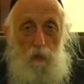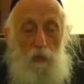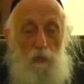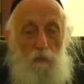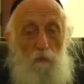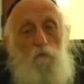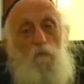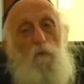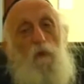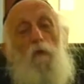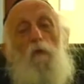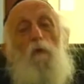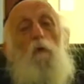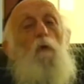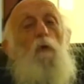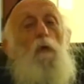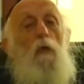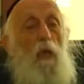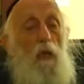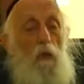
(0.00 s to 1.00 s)
And in fact,
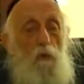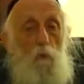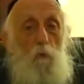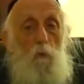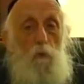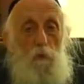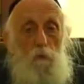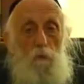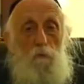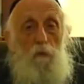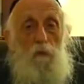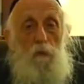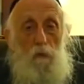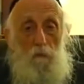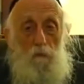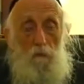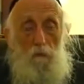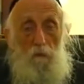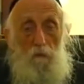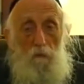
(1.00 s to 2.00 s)
you can't really be
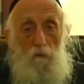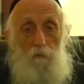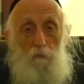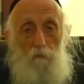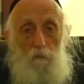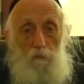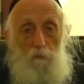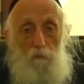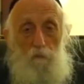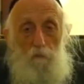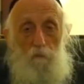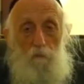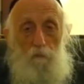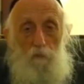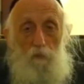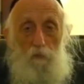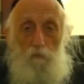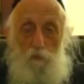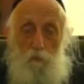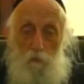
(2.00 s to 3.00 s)
humble
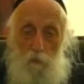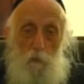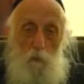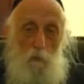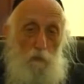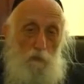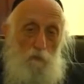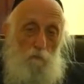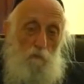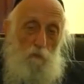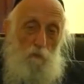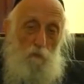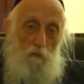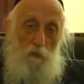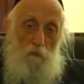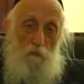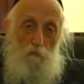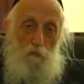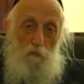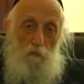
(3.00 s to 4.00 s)
if you don't have good
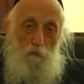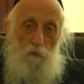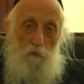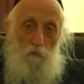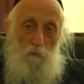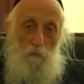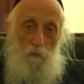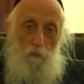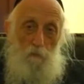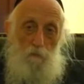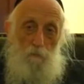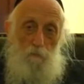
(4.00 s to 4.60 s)
self-esteem.